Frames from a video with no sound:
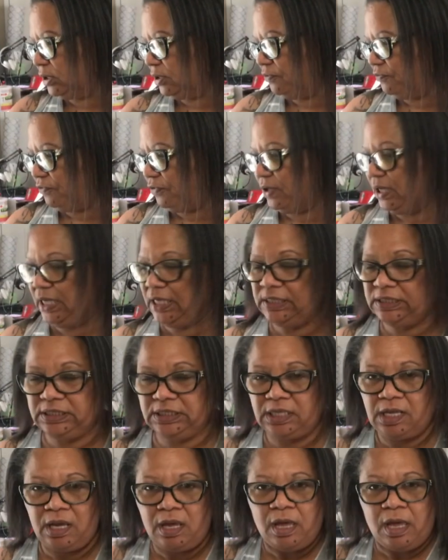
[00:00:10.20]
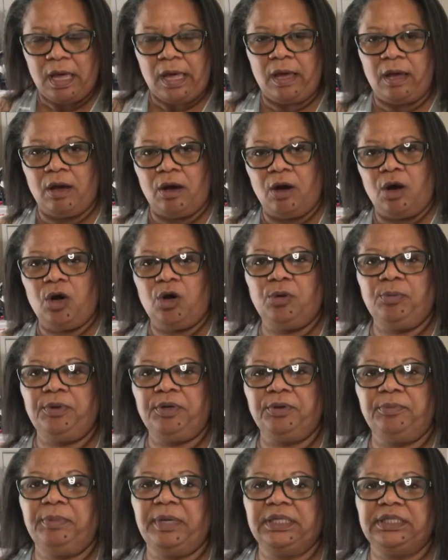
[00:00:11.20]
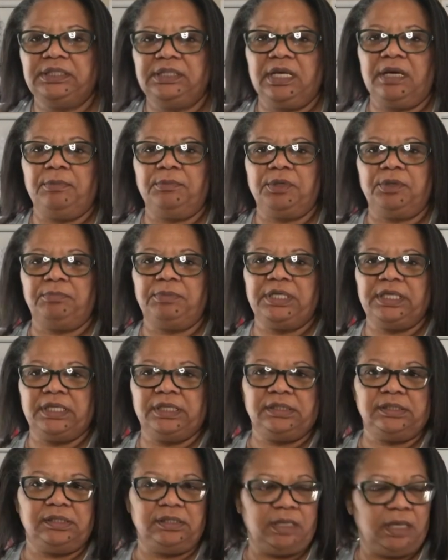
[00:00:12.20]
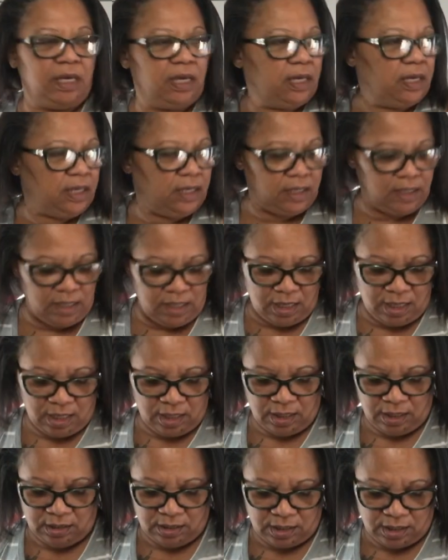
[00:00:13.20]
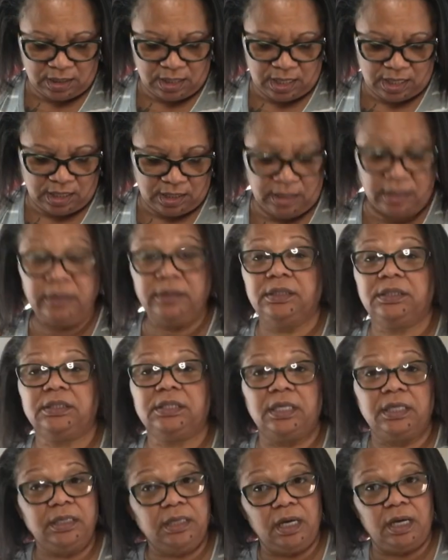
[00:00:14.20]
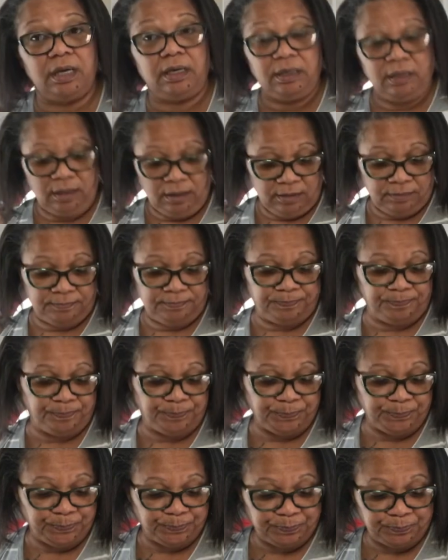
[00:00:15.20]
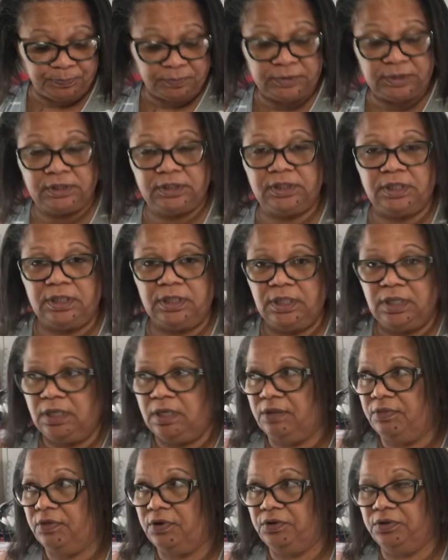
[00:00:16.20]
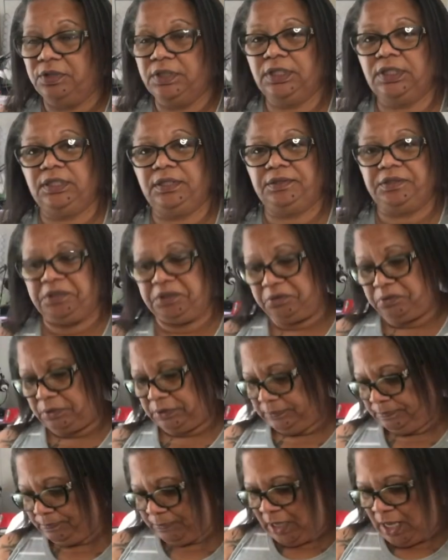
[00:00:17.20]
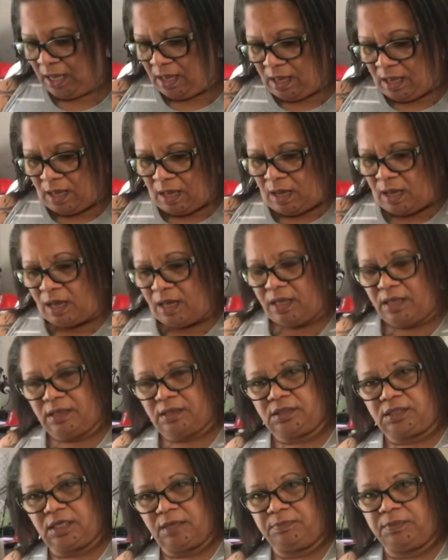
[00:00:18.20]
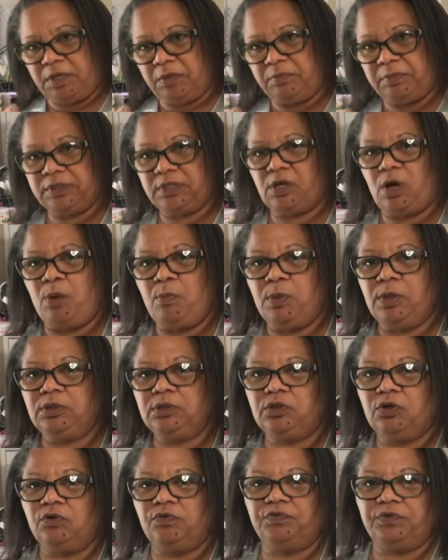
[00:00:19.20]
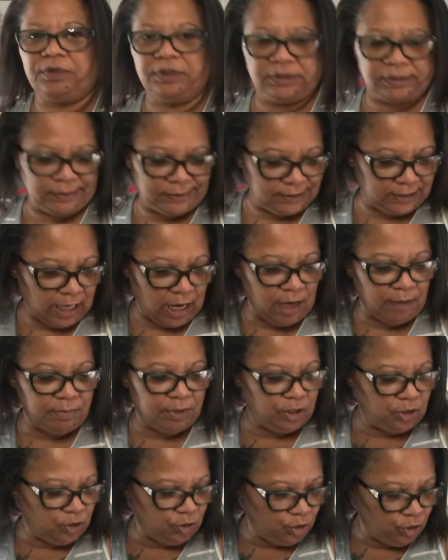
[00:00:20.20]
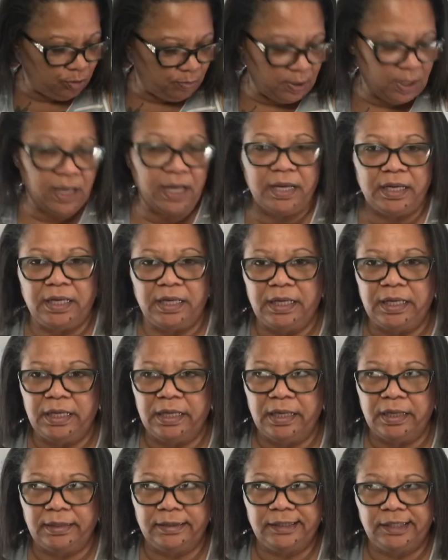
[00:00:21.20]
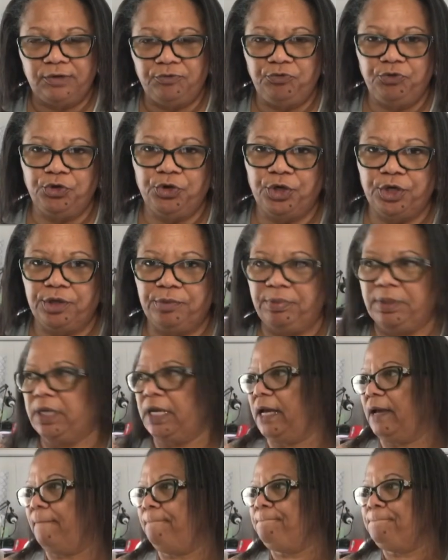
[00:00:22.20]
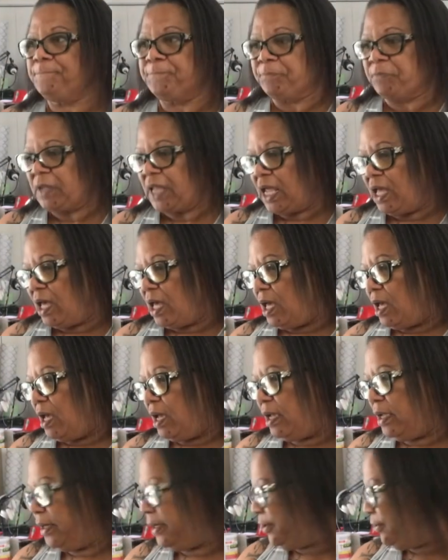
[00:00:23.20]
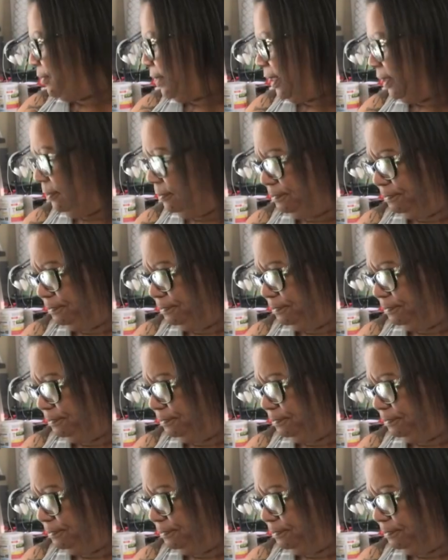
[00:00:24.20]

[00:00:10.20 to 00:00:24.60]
friends. Hope everybody's having a blessed day. Today is Sunday the 13th. Huh? September is almost over. Time to do your planning if you're going to plant. Anyway,